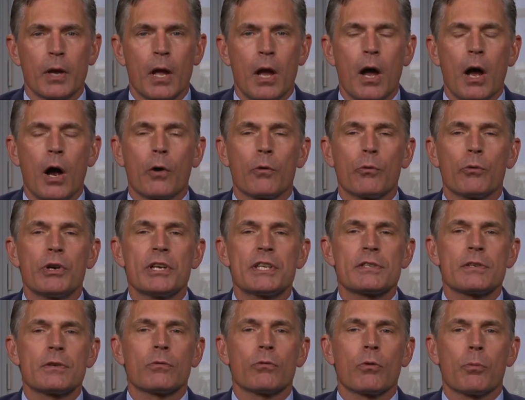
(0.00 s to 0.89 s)
A
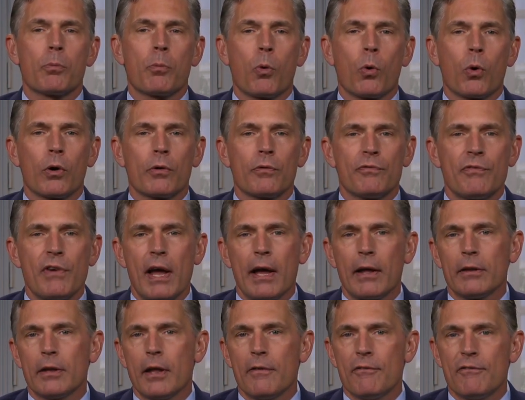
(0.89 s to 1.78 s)
recent report
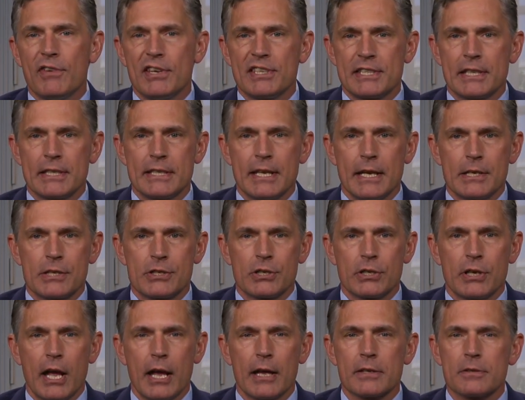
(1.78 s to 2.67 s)
found that
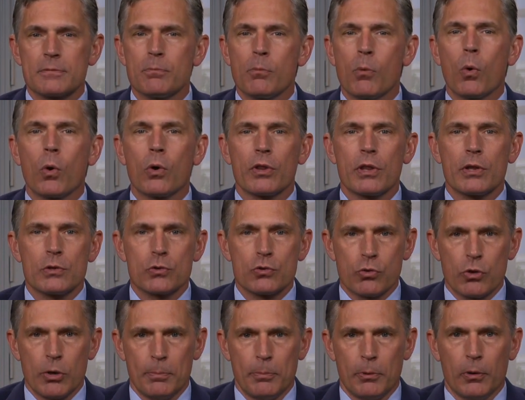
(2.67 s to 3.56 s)
visitation has more than
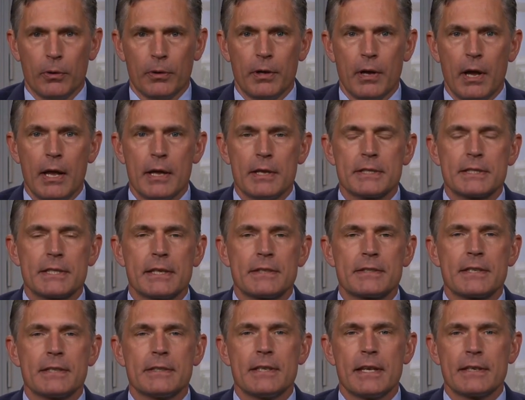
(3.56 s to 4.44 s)
tripled
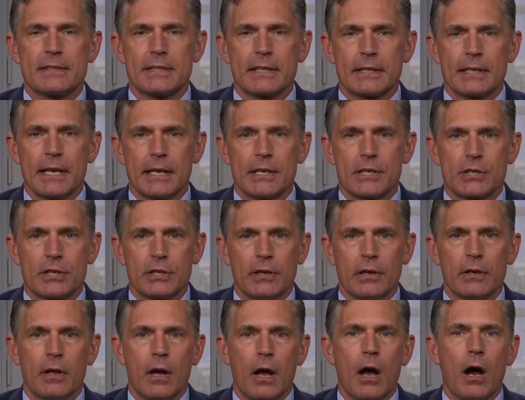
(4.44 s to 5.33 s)
since the
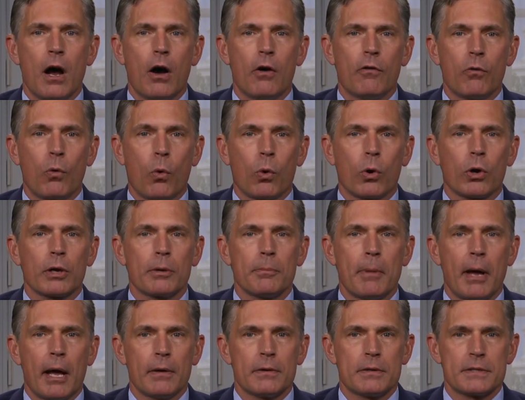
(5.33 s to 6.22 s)
designation of Organ
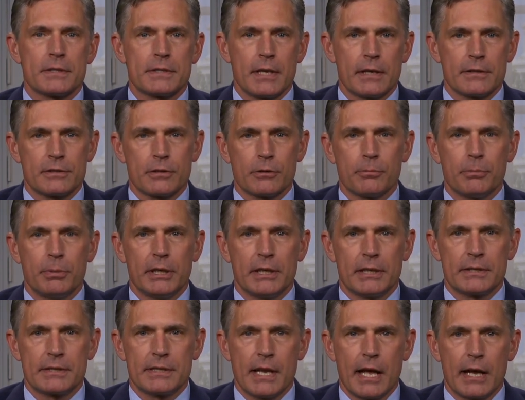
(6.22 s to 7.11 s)
Mountains Desert
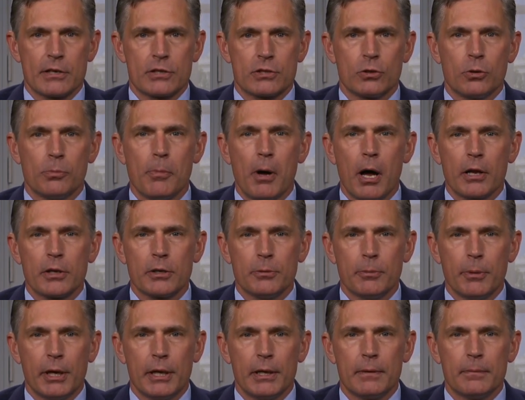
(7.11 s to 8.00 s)
Peaks National
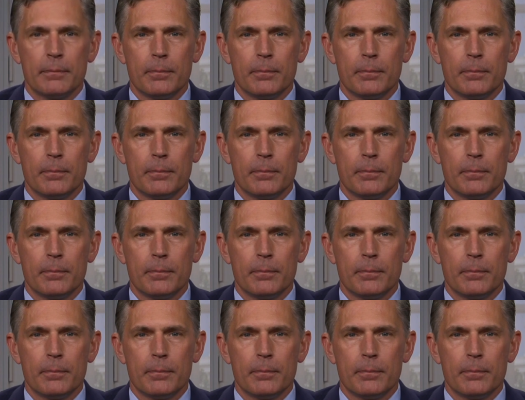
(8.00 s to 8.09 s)
Monument.